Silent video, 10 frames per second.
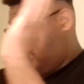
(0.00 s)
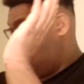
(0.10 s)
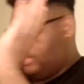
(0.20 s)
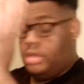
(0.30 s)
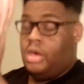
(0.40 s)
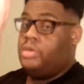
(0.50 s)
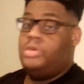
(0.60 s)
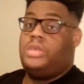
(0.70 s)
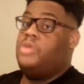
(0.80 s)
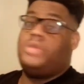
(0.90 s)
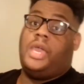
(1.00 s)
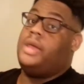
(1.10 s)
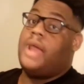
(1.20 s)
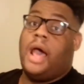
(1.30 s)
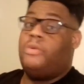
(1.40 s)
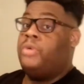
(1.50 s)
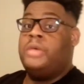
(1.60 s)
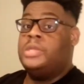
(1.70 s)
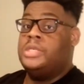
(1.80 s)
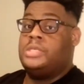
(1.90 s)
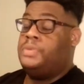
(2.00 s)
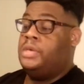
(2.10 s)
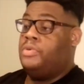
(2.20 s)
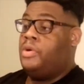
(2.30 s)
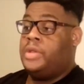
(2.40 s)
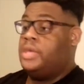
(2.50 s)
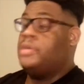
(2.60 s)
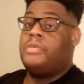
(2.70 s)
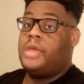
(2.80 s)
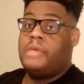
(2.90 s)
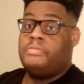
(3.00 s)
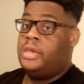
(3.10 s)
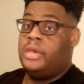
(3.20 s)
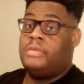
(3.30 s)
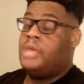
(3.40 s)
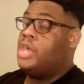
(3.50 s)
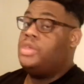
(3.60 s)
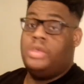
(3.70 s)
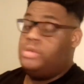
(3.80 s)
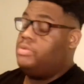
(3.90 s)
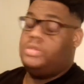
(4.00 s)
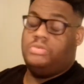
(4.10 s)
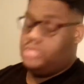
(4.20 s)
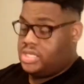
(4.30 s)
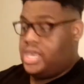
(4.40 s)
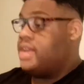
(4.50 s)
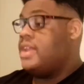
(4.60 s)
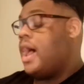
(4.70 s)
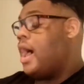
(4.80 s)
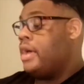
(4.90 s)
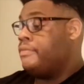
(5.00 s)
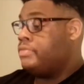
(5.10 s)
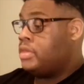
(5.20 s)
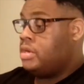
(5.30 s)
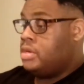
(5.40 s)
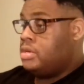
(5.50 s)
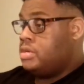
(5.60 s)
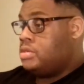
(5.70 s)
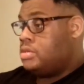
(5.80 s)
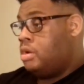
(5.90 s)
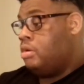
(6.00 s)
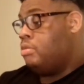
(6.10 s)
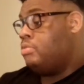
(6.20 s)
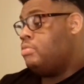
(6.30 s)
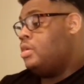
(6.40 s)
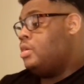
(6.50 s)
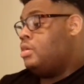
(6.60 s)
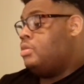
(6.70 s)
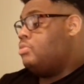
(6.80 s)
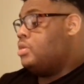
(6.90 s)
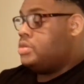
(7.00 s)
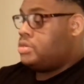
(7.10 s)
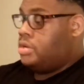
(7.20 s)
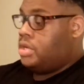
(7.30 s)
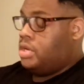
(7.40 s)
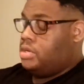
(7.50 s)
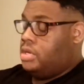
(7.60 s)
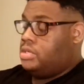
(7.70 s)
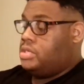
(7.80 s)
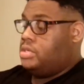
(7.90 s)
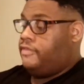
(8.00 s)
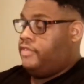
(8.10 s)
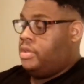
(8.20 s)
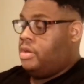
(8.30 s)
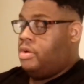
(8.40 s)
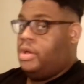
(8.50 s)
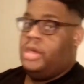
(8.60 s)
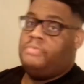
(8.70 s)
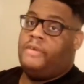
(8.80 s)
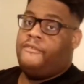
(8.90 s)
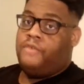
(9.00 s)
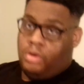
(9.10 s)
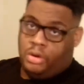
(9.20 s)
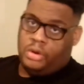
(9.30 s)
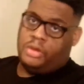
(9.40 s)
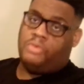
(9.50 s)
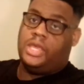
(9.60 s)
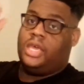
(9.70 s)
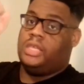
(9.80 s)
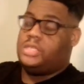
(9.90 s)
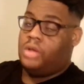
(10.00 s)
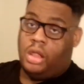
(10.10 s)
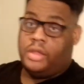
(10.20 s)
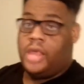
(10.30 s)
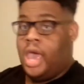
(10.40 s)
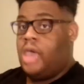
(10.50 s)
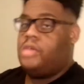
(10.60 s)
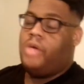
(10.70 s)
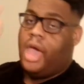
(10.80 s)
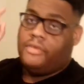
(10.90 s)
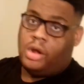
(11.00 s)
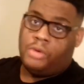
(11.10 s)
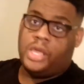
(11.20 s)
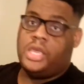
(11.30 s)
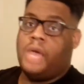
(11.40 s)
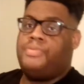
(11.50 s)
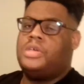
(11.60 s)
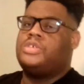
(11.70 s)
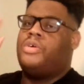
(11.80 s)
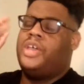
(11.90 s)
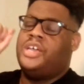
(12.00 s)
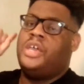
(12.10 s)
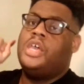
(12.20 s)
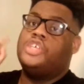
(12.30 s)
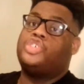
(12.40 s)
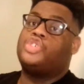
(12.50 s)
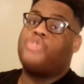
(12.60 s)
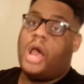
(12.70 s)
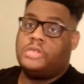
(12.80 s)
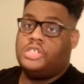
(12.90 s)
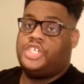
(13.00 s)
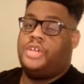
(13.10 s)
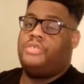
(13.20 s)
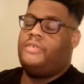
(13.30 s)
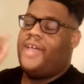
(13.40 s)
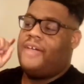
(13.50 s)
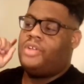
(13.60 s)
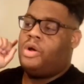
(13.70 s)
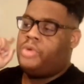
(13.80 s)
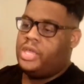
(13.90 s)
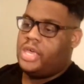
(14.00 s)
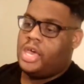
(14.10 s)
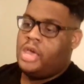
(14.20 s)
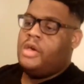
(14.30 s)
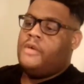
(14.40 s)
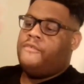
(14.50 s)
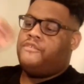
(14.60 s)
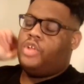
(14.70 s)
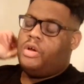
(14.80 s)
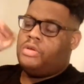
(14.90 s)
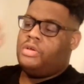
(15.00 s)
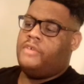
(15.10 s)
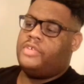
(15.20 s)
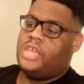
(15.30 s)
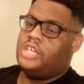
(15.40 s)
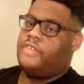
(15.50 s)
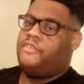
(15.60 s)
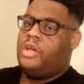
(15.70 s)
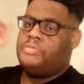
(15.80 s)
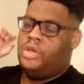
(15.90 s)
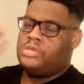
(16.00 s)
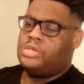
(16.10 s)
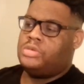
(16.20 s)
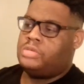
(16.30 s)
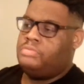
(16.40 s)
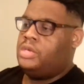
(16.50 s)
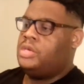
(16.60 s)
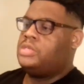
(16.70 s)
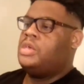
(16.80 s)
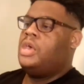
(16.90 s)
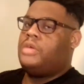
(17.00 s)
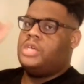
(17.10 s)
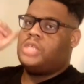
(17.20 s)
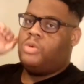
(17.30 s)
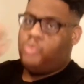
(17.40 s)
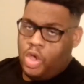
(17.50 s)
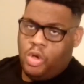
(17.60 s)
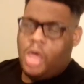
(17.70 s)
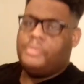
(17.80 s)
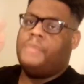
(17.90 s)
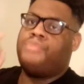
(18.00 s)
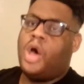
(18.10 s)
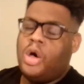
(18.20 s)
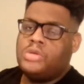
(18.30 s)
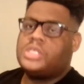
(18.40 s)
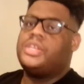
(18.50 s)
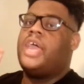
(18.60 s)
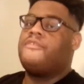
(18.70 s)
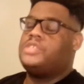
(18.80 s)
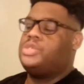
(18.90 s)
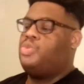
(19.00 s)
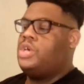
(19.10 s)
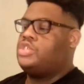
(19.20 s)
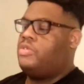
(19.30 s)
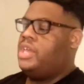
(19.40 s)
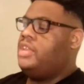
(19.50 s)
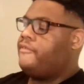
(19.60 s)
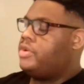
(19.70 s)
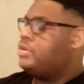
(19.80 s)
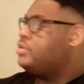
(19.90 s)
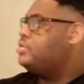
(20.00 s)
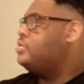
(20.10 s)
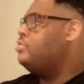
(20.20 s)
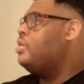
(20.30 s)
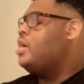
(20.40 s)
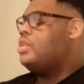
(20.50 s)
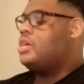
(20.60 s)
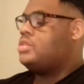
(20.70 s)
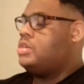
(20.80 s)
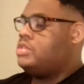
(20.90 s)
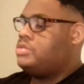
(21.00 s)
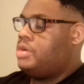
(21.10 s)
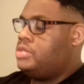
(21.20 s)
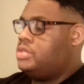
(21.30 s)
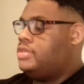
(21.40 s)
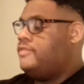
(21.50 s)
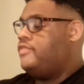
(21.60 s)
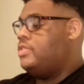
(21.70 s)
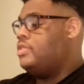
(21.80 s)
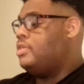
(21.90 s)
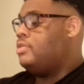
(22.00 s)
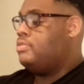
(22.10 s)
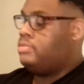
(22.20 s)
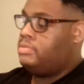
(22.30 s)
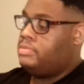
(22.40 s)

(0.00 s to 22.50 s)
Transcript: You cannot win with these people on the internet, man. You just cannot. So, we're just going to get into this video. And before we get into all of that, if you haven't already yet, please go ahead and subscribe to the channel if you haven't already yet. Turn on notifications, follow me on social medias, because I will be posting every week. So any further ado, let's get straight to this video.